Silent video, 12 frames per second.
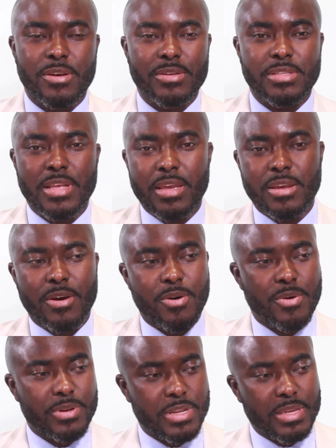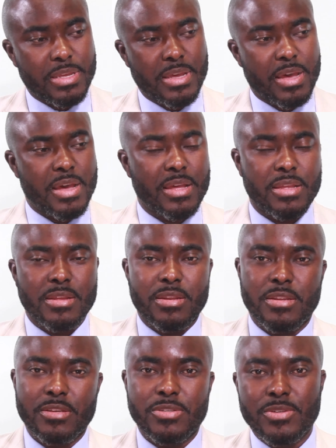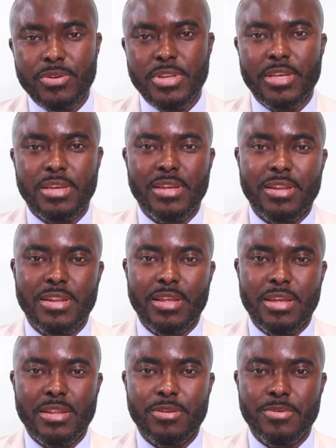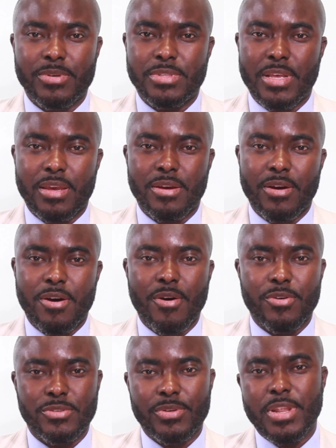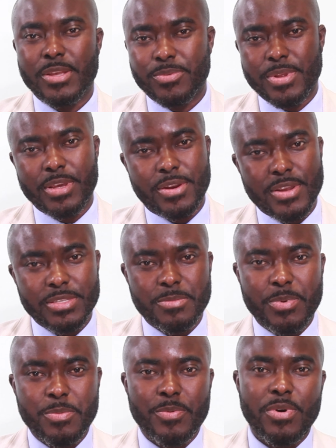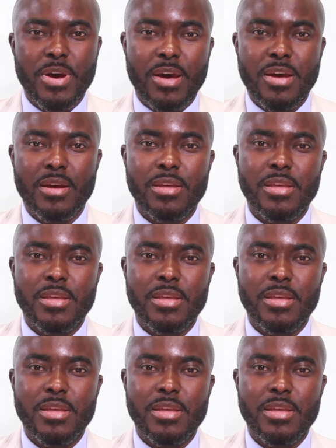I was like, "Oh, they are in this unit." And then he was like, "Oh, so that's where the crazy people are?"